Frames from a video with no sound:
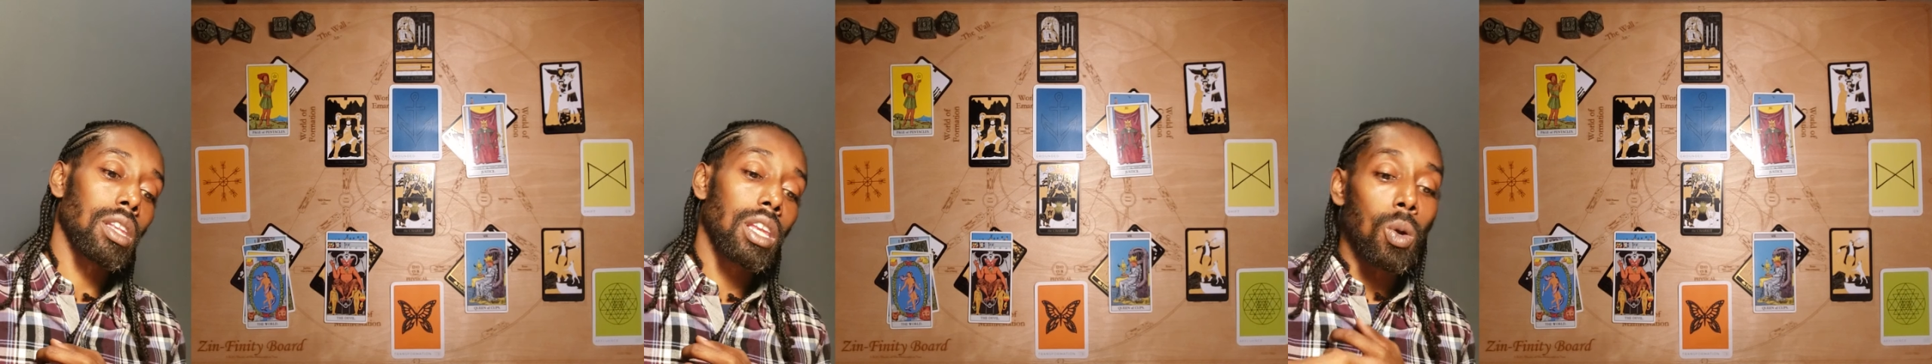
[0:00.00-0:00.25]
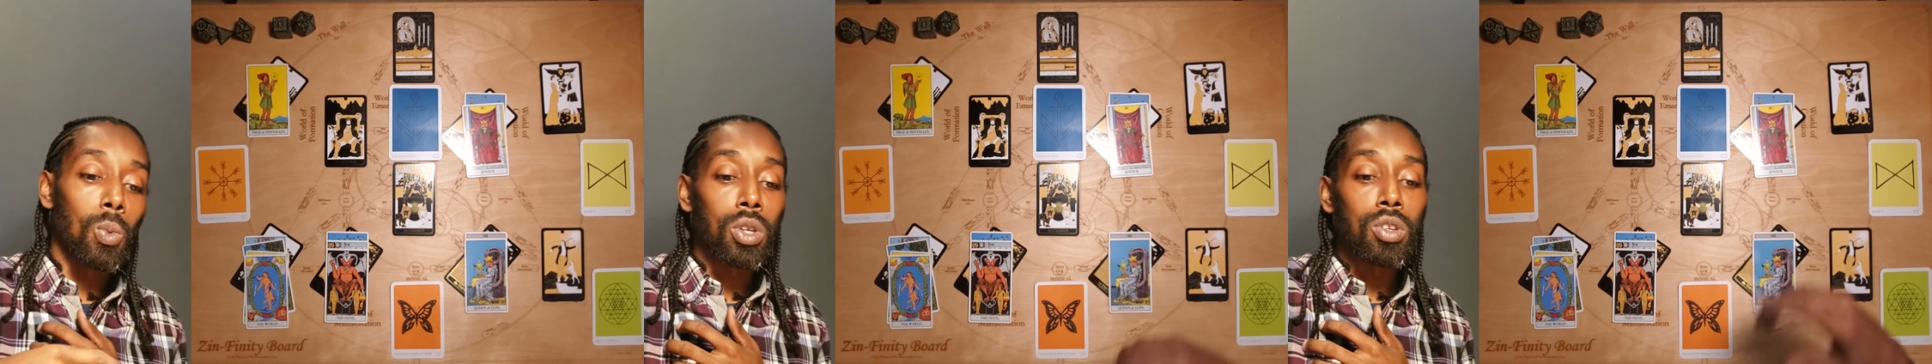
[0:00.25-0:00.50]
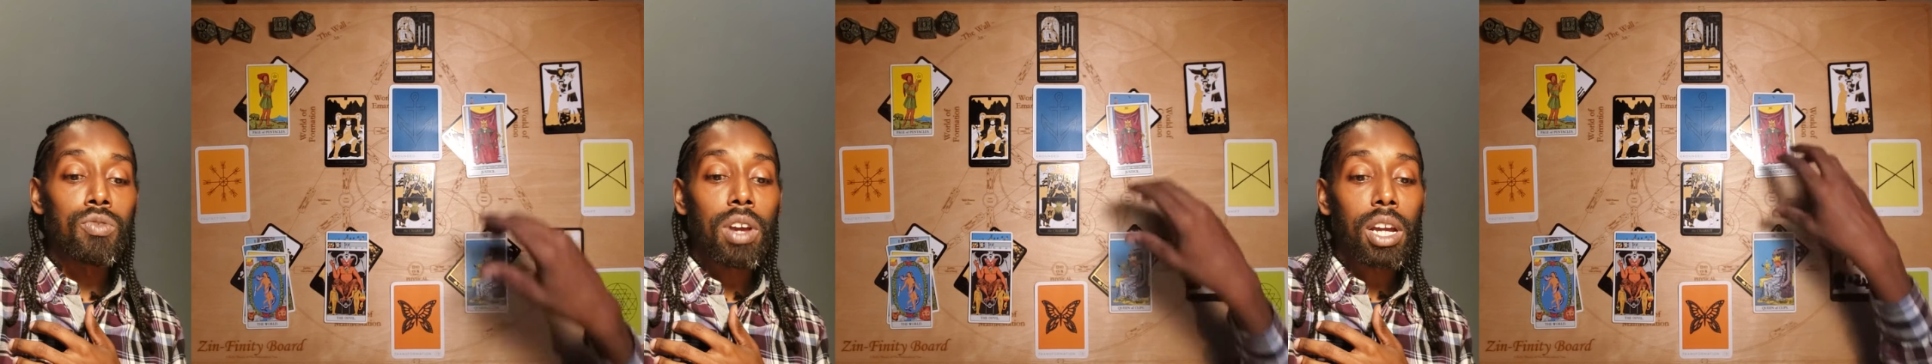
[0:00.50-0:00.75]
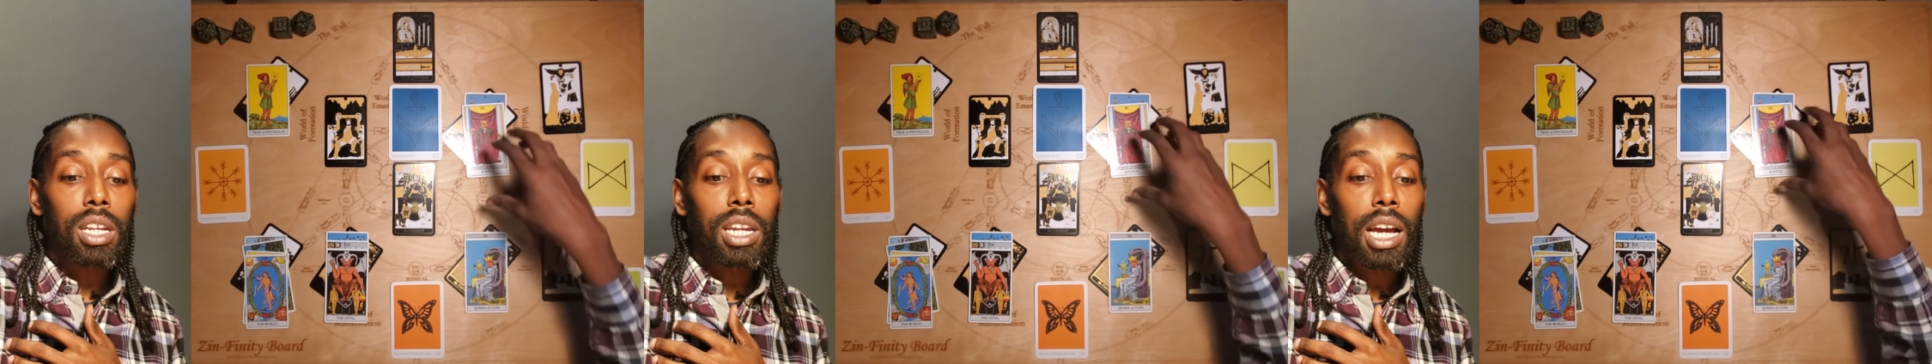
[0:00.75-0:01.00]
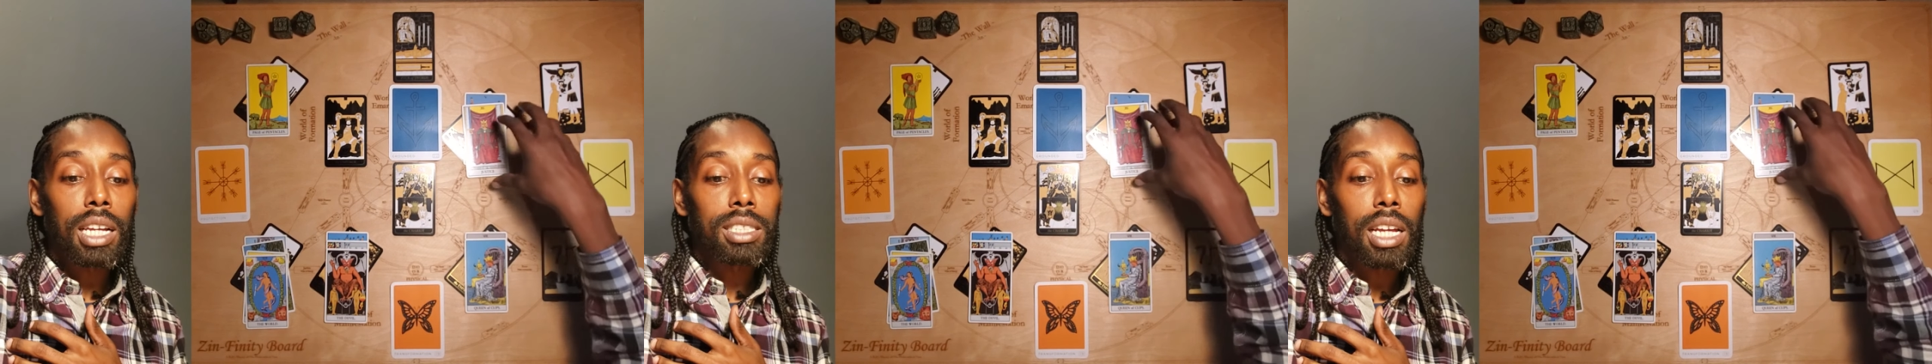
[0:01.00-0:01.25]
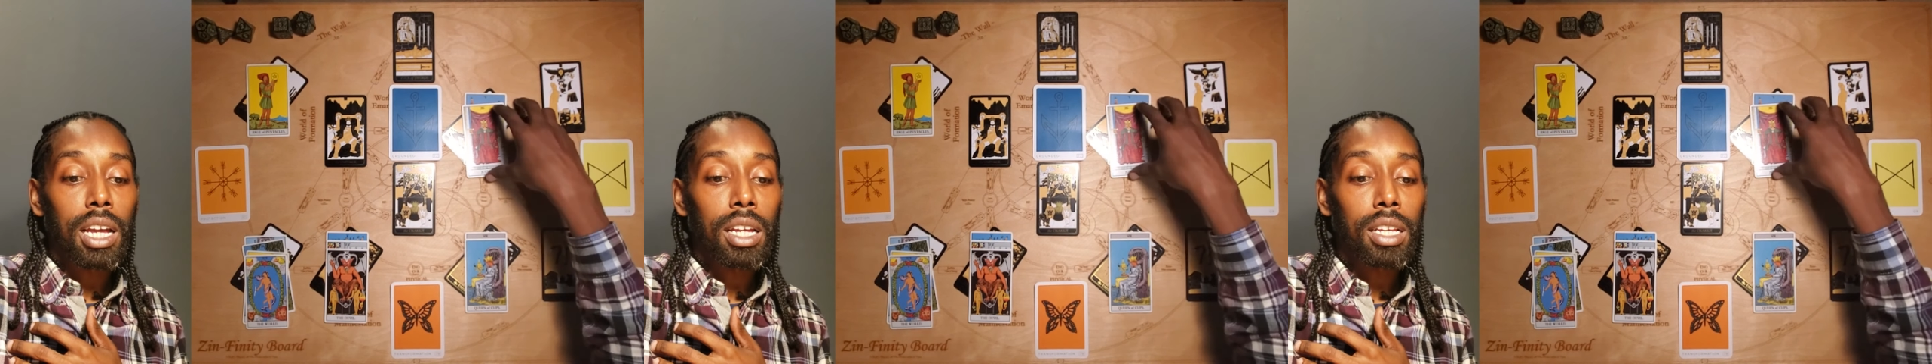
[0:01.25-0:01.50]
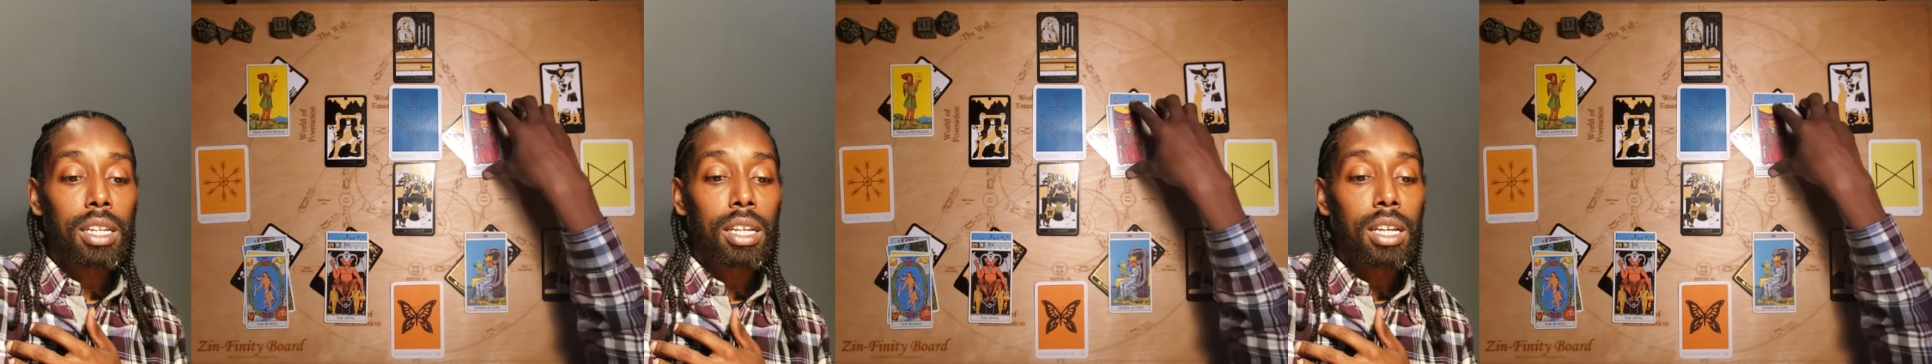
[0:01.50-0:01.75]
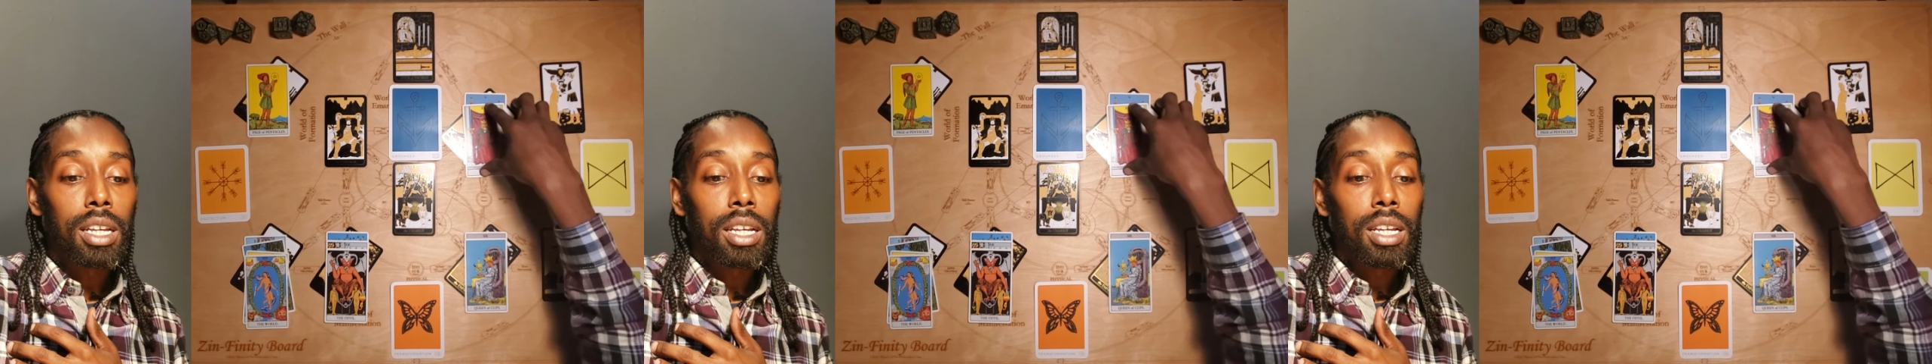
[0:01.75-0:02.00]
And when you recognize that
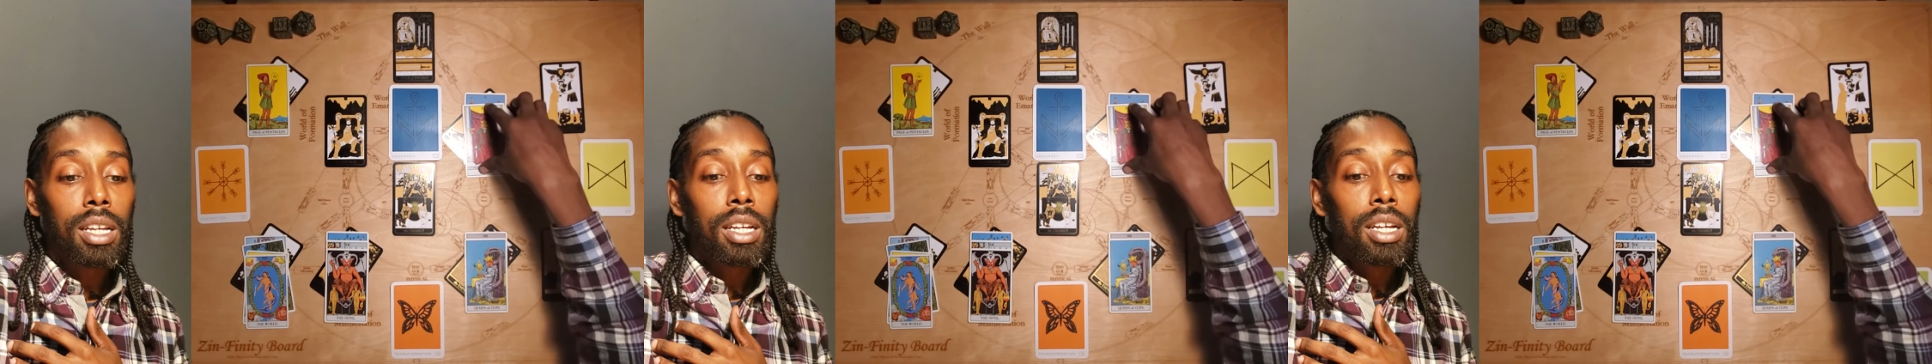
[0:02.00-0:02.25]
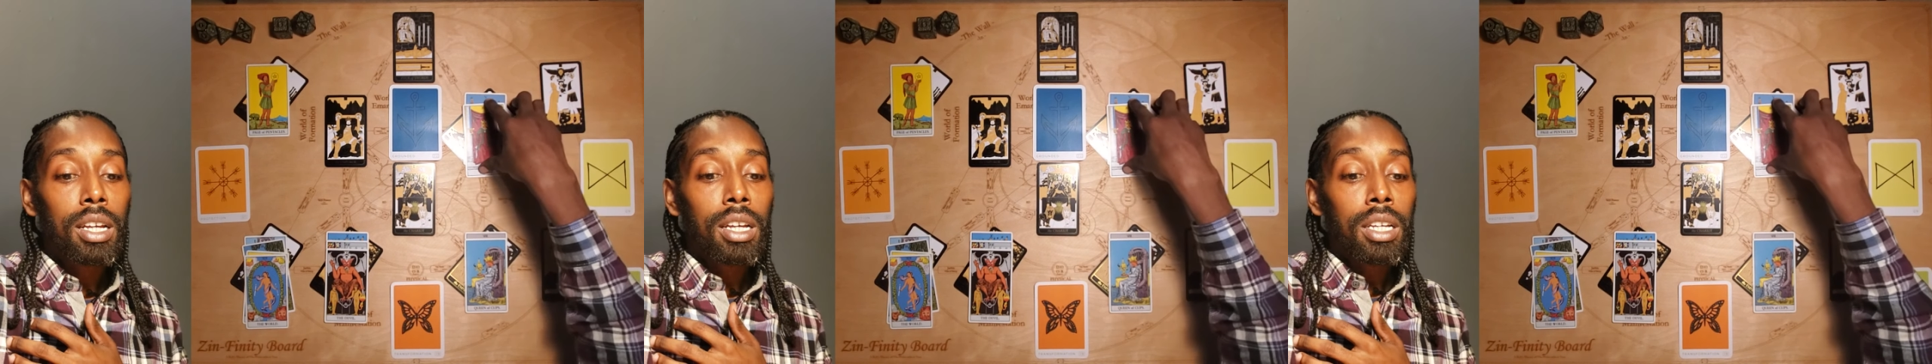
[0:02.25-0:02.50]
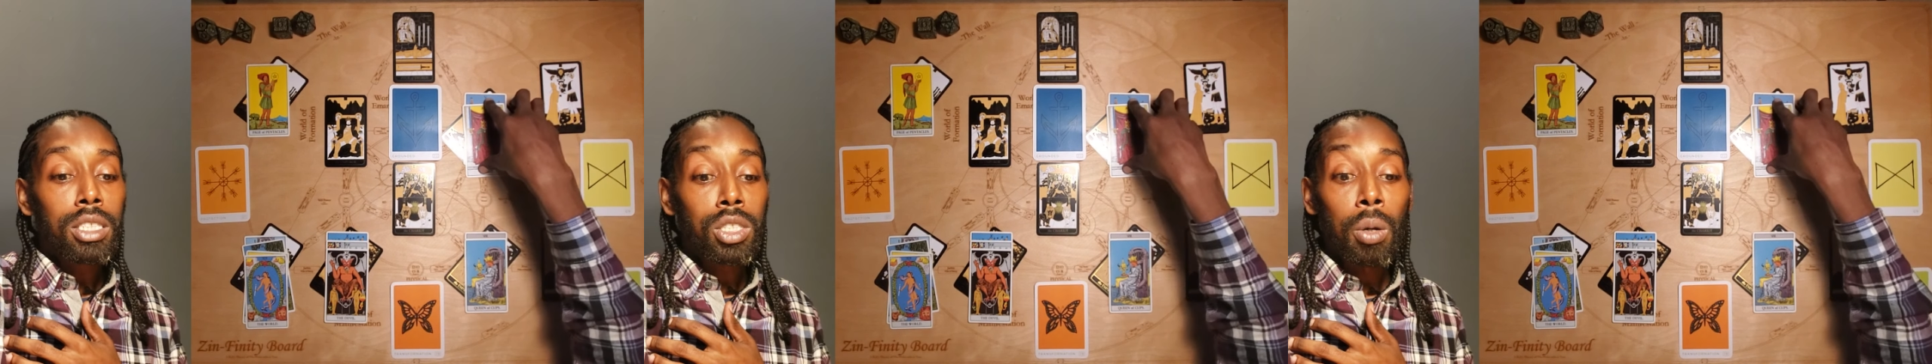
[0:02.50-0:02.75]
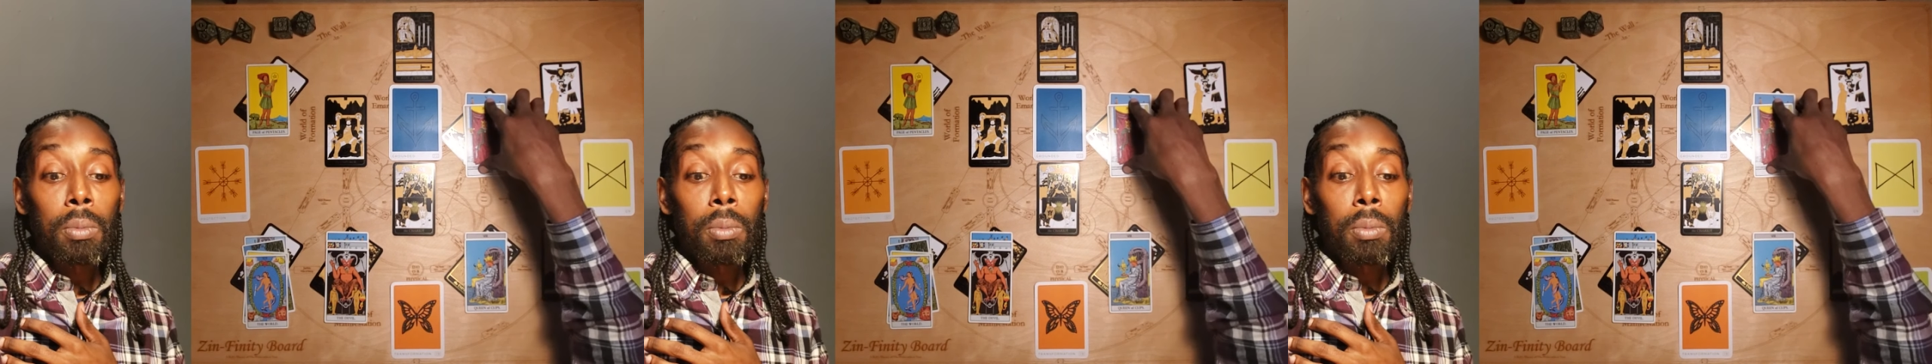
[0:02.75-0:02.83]
so